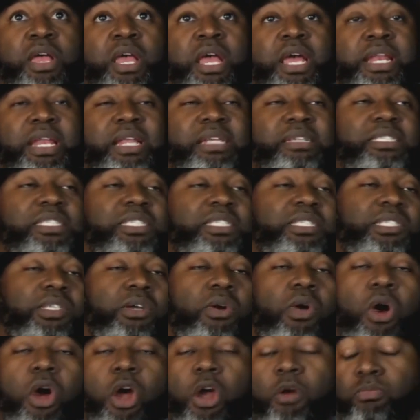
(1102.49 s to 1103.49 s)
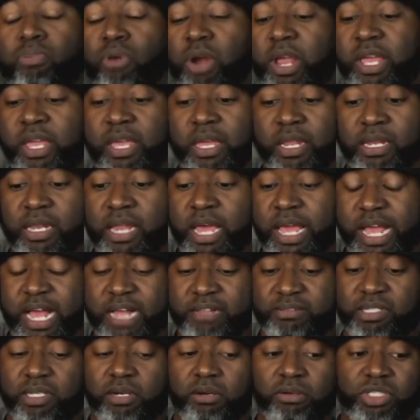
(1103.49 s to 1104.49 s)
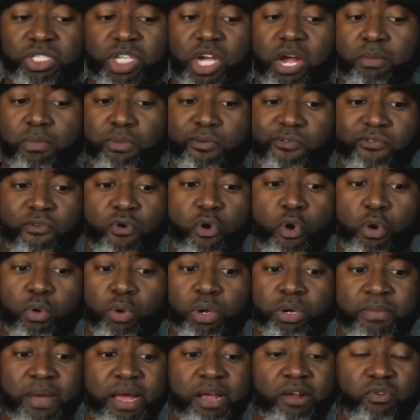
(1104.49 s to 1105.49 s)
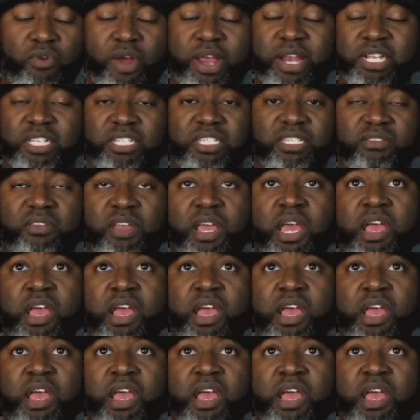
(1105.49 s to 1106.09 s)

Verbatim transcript: that's just so heartbreaking like i told y'all before one of my greatest